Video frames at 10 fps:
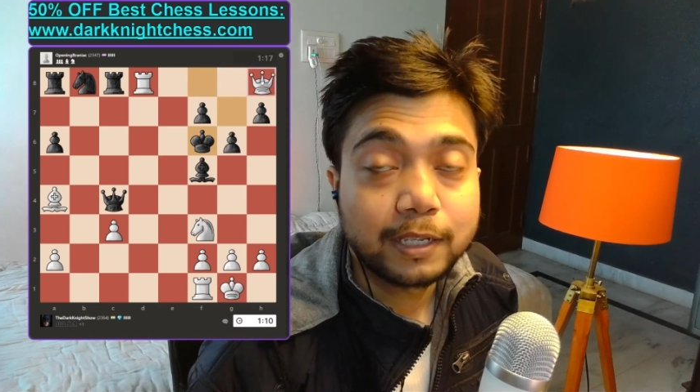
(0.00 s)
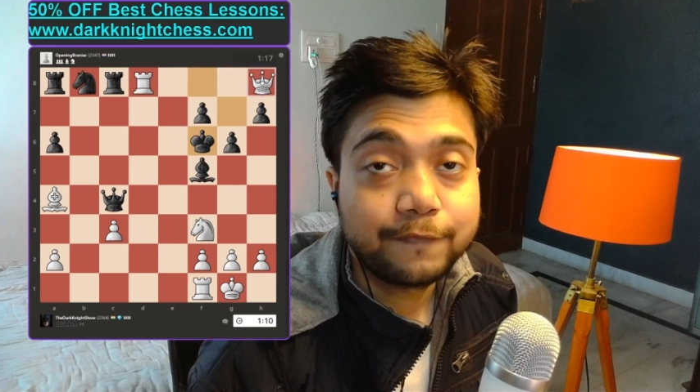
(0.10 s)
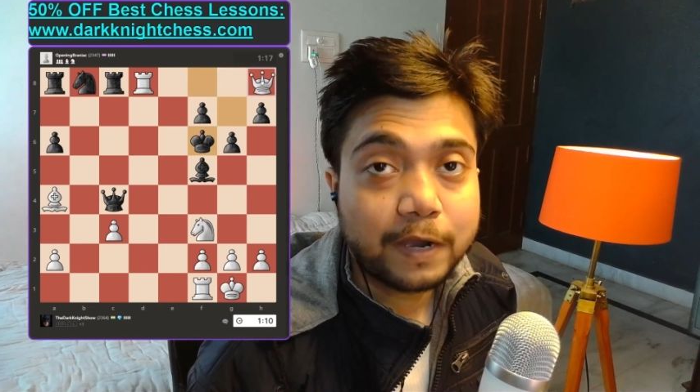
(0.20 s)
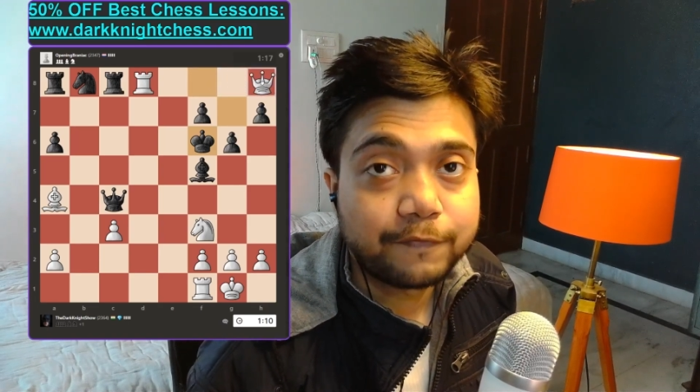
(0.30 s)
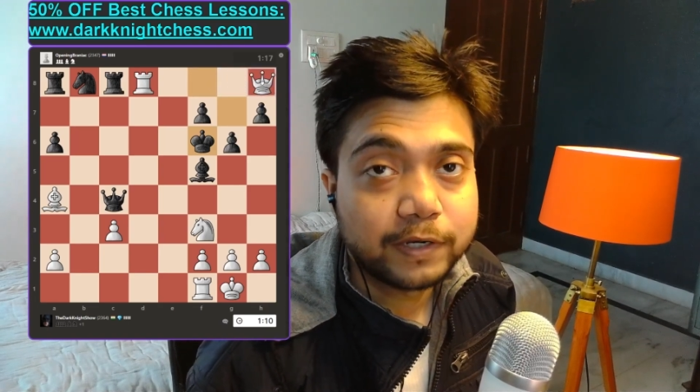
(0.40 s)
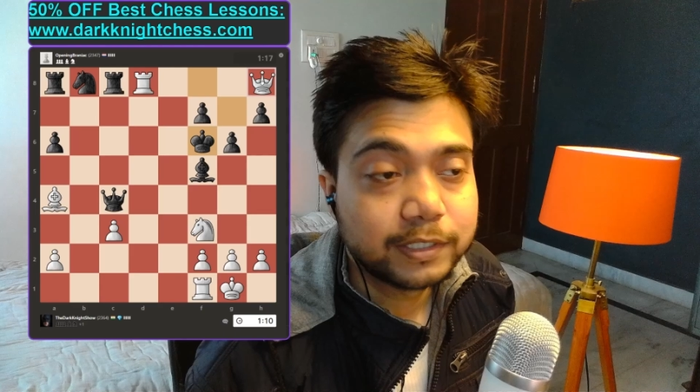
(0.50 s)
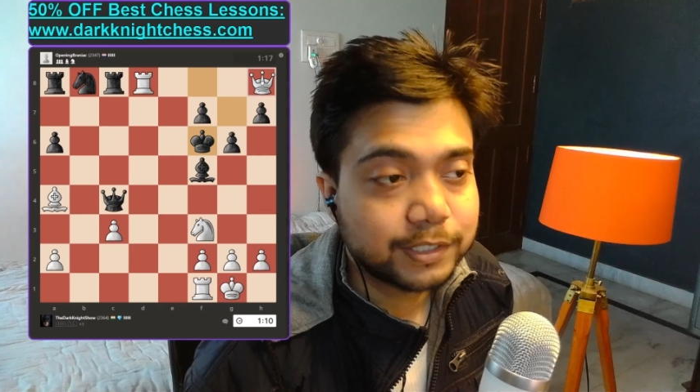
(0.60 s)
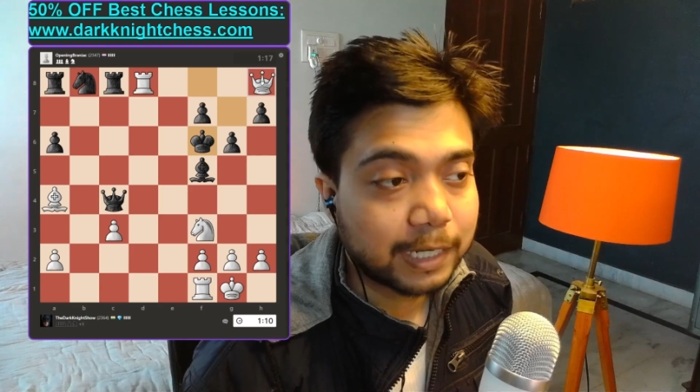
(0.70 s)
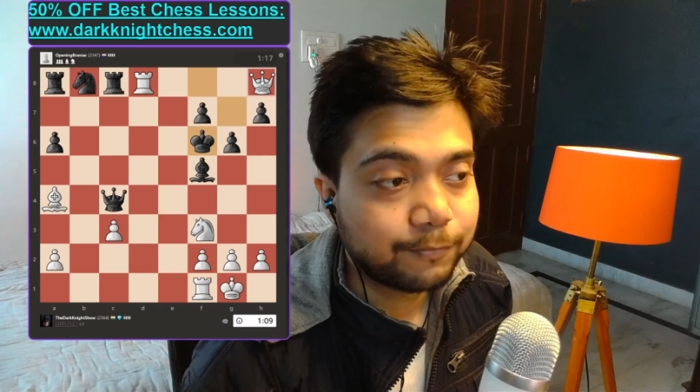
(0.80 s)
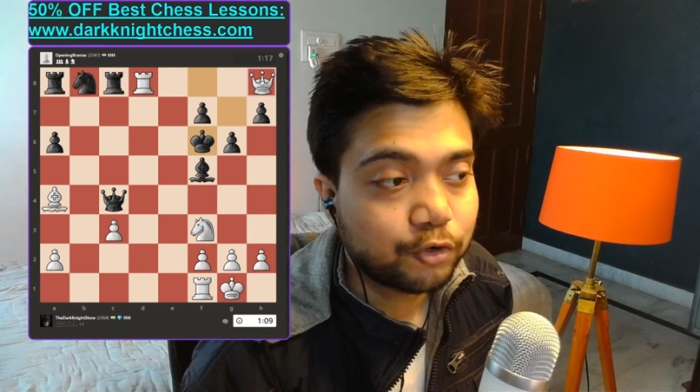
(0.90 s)
If I were in
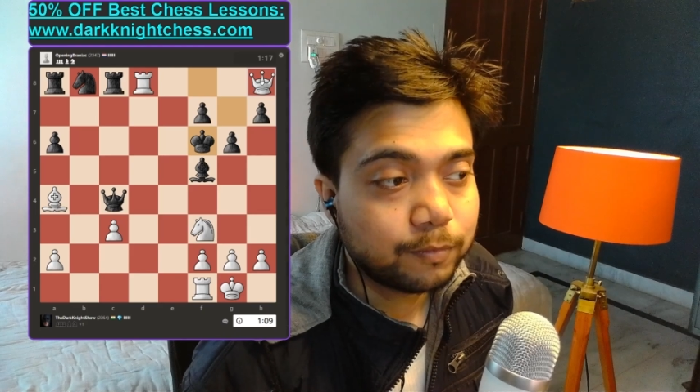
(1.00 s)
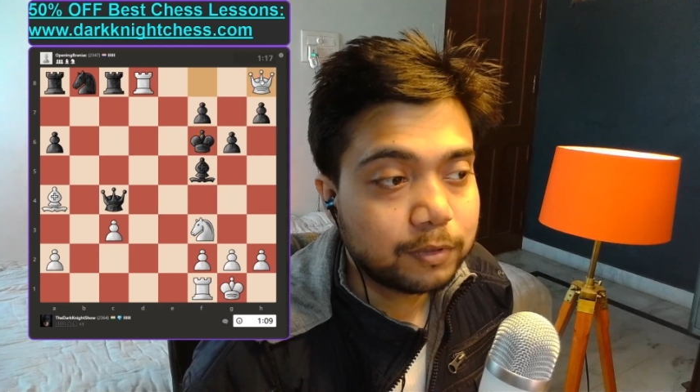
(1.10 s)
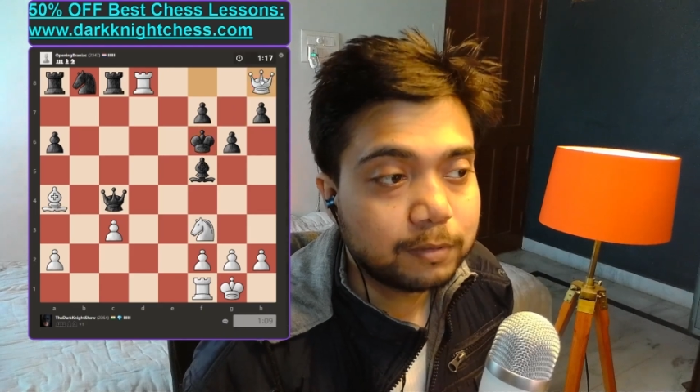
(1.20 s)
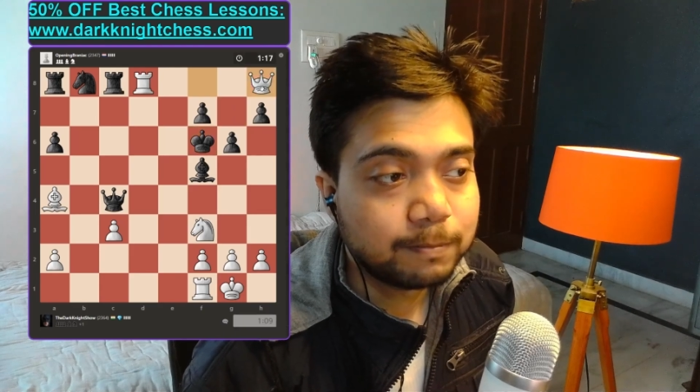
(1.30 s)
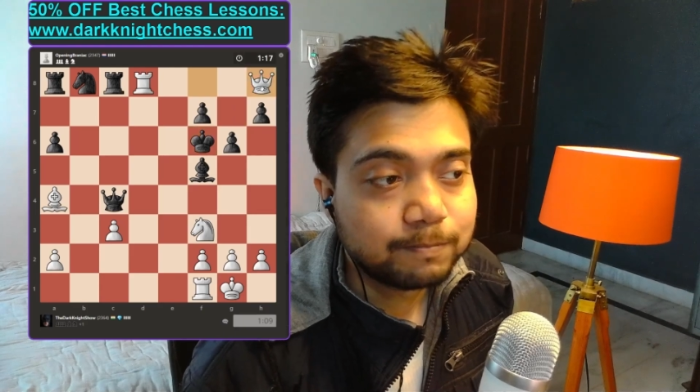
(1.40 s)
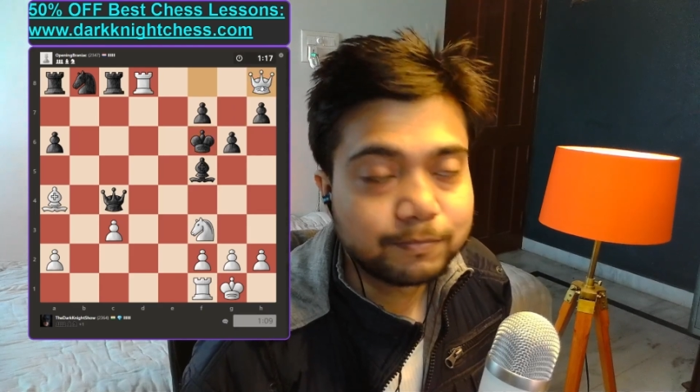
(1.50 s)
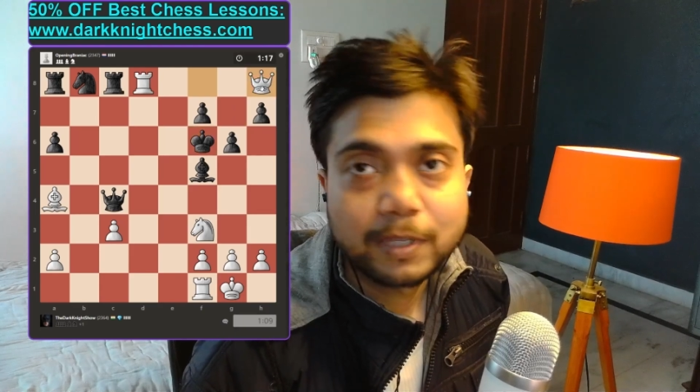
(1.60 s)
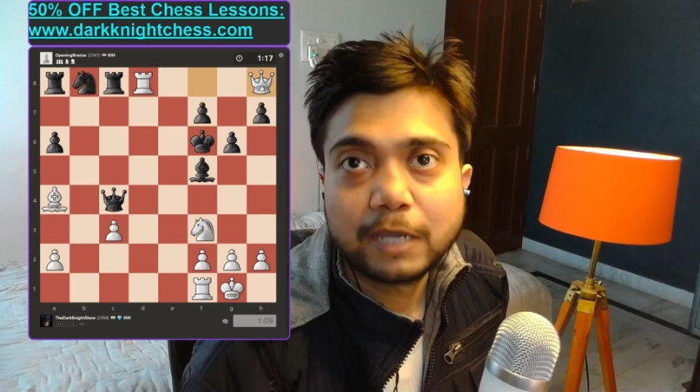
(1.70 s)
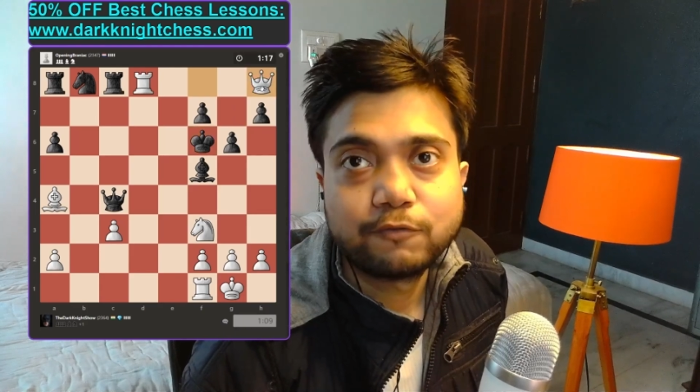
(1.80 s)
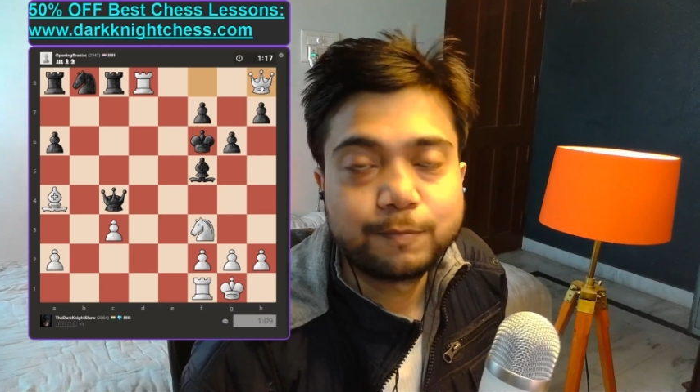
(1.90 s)
time trouble,
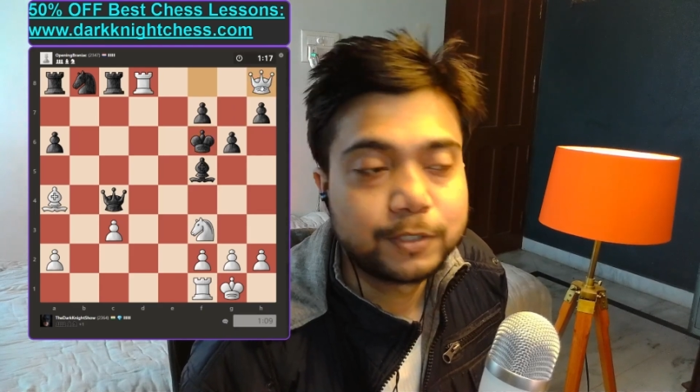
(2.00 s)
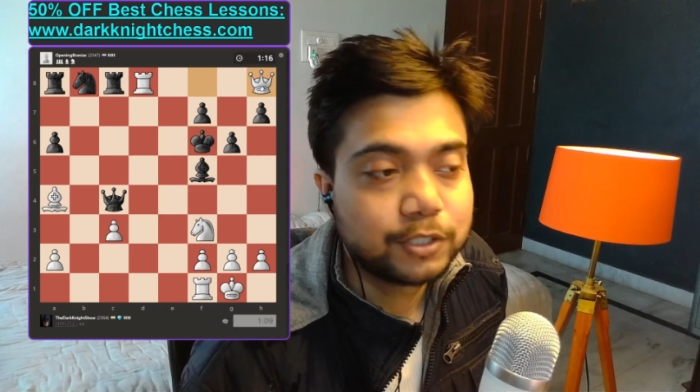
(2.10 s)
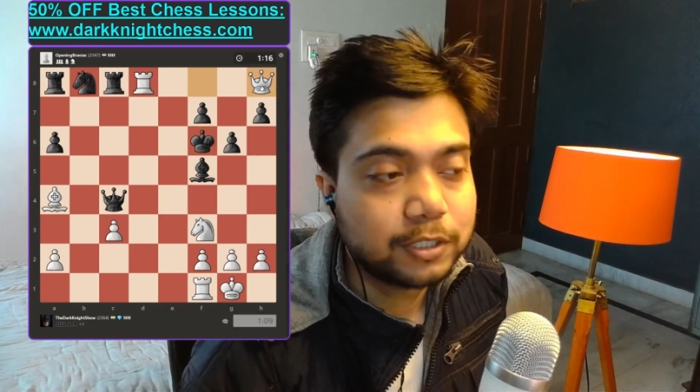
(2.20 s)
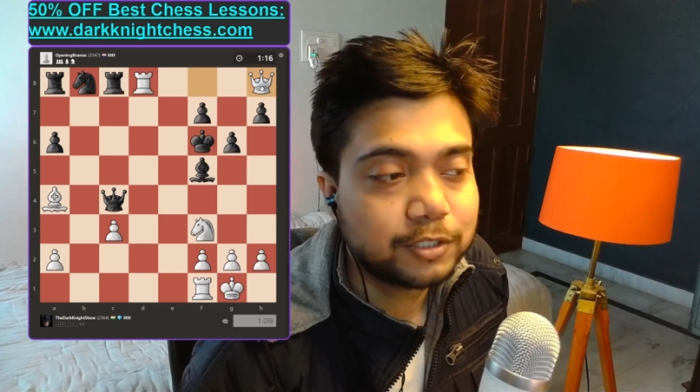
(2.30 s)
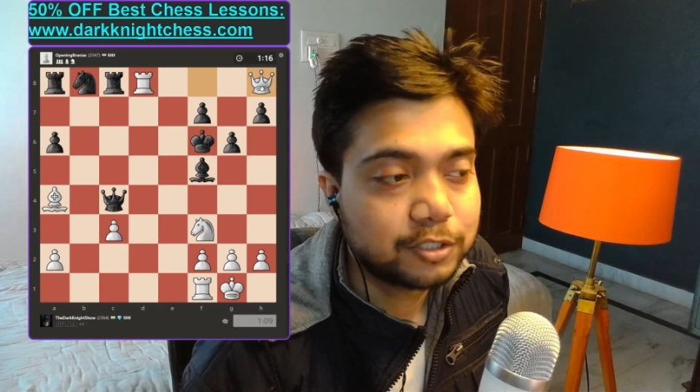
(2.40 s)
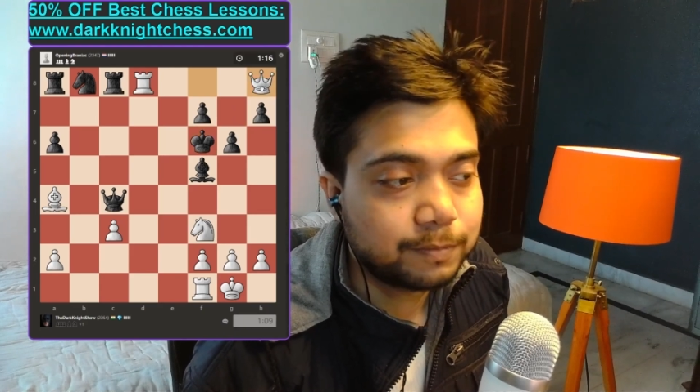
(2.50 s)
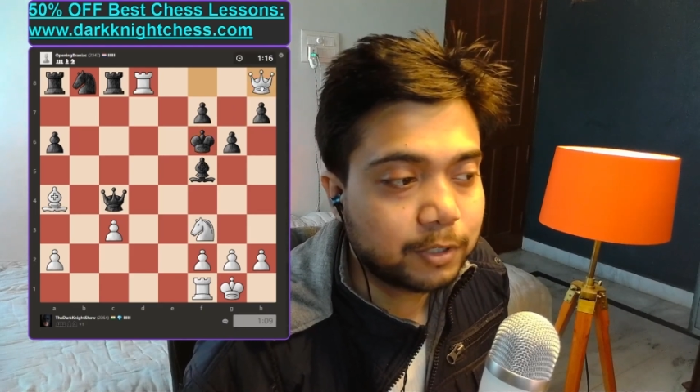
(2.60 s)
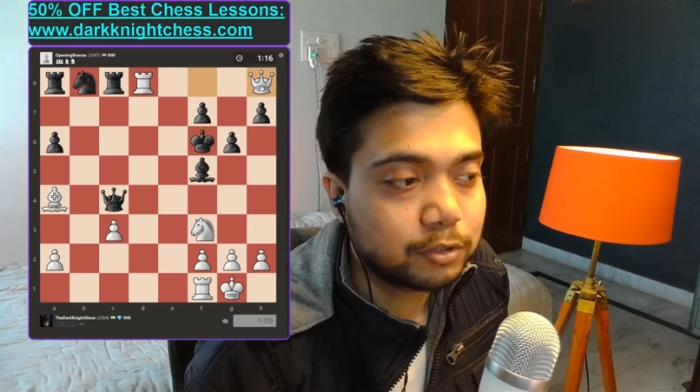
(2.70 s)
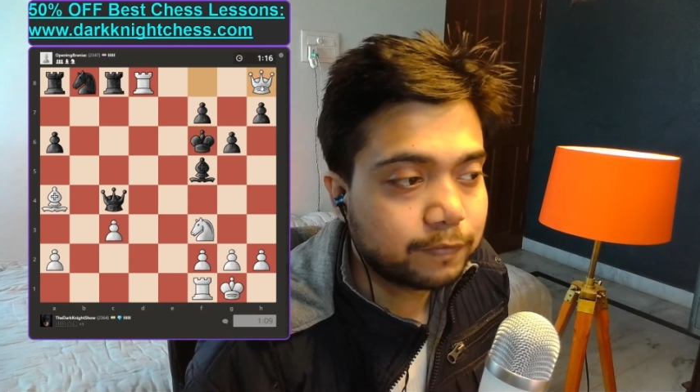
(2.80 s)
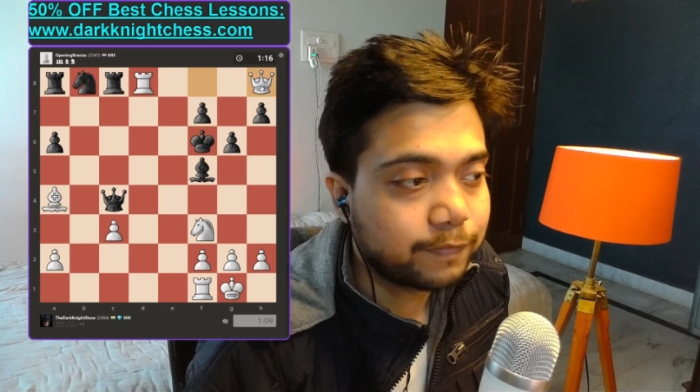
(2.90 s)
I would be done just
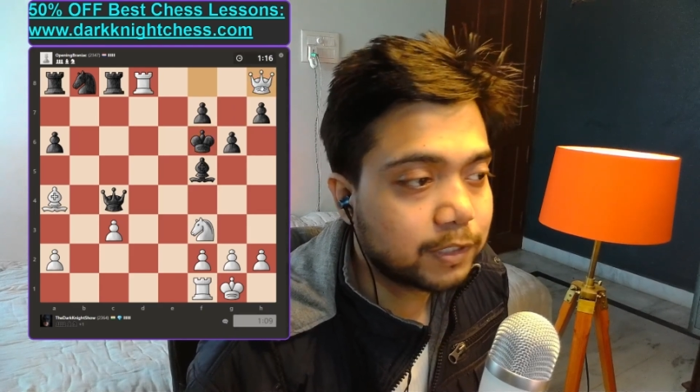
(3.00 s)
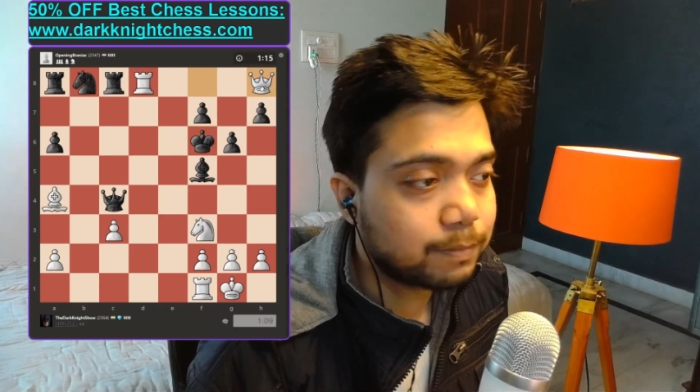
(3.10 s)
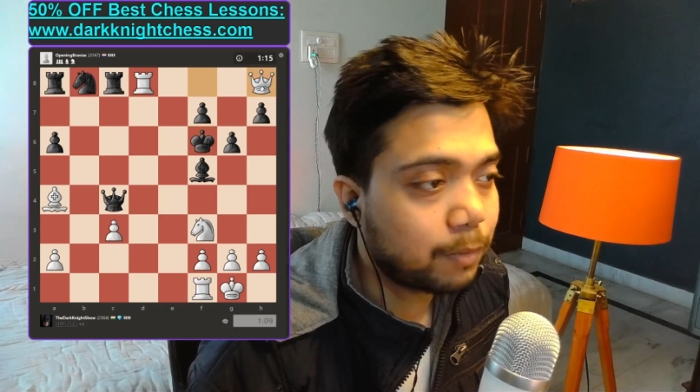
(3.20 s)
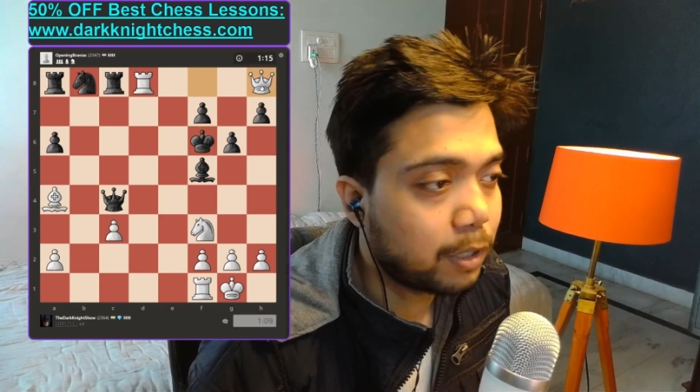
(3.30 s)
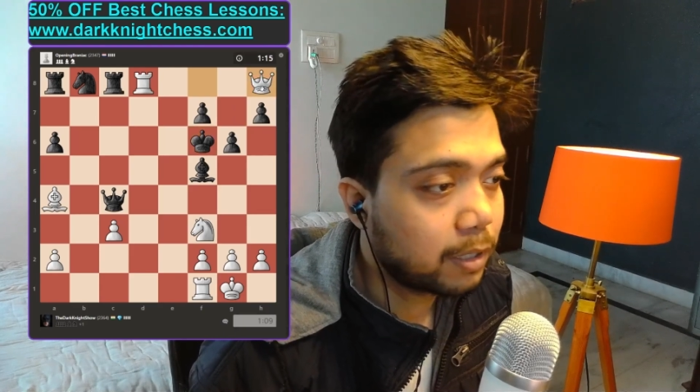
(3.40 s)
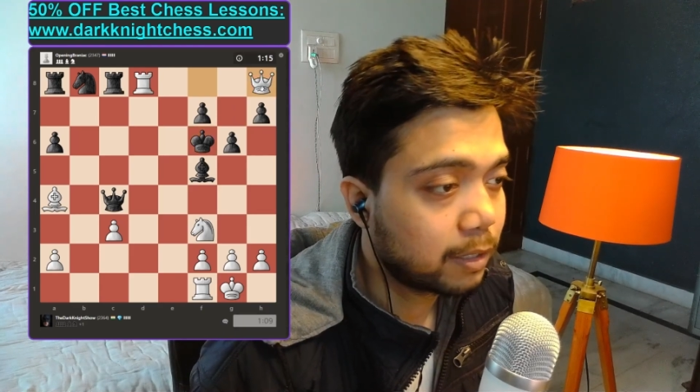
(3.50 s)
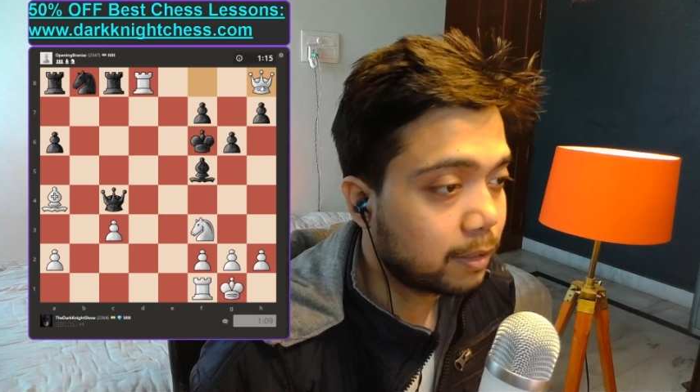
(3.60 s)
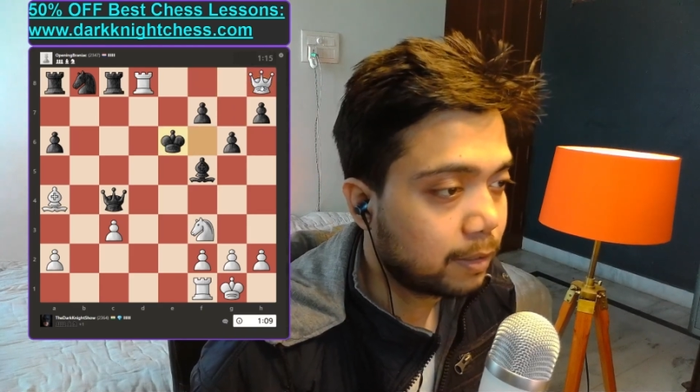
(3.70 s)
because of this bug.